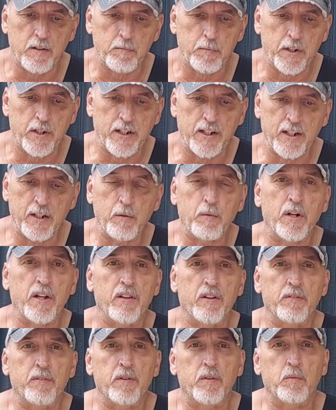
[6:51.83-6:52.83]
But anyway,
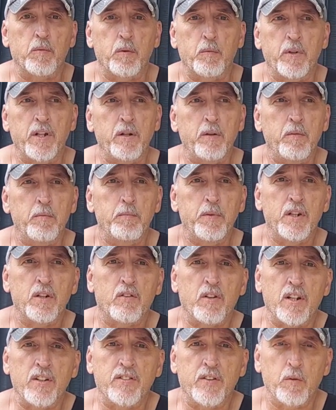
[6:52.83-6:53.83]
when me and
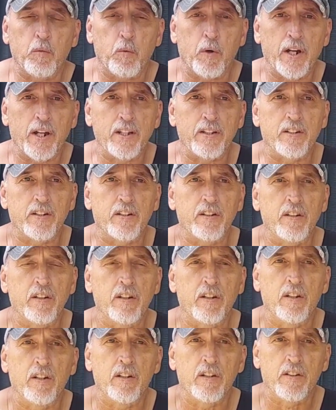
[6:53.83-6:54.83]
Gracie weighed the
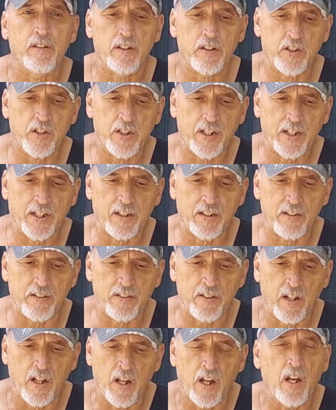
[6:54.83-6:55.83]

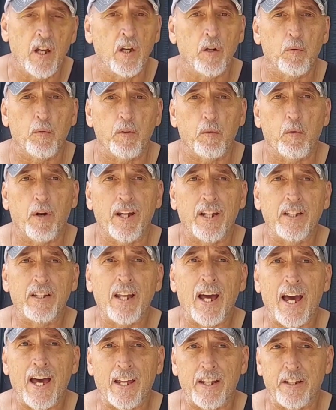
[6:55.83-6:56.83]
chickens, we weighed
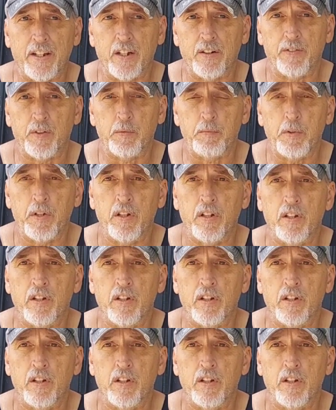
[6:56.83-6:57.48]
9 of them.